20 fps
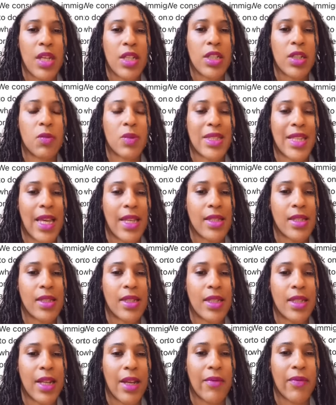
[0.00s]
She was
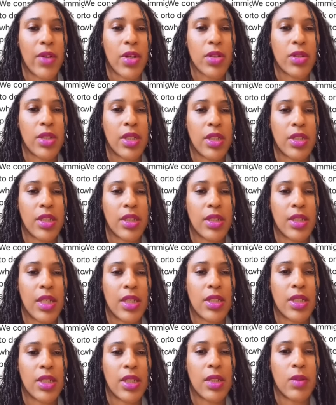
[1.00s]
hesitant at first. She said
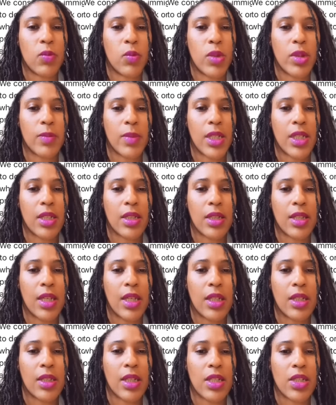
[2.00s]
she didn't want me to
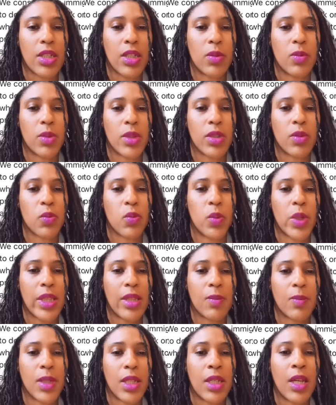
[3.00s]
think that she was
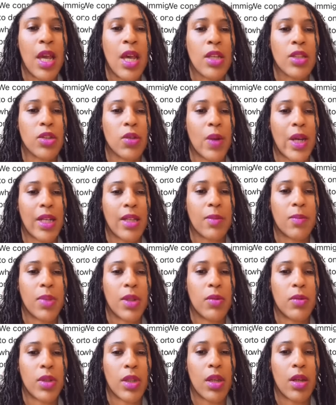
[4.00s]
with me so I could
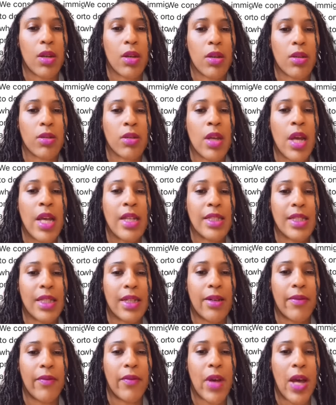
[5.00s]
be with her
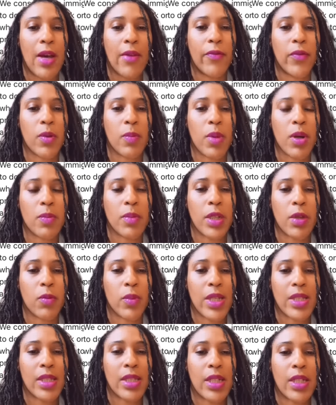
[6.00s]
to um, for permanent
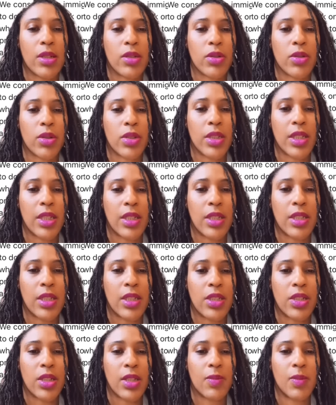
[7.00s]
residence or
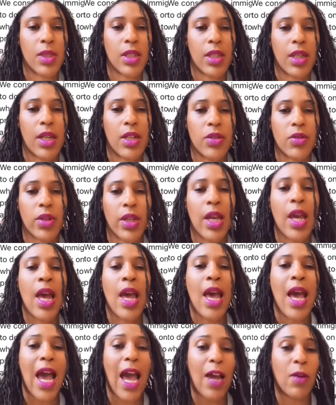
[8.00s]
citizenship to the country.
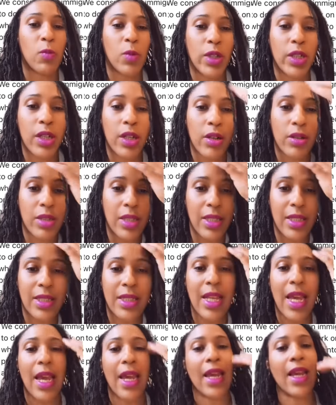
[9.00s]
I wanted her to
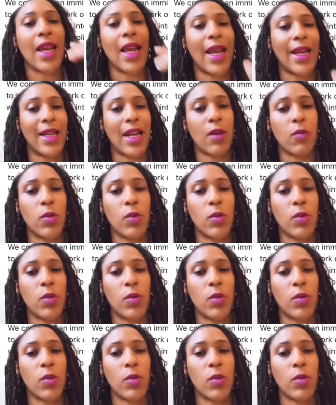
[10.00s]
stay and I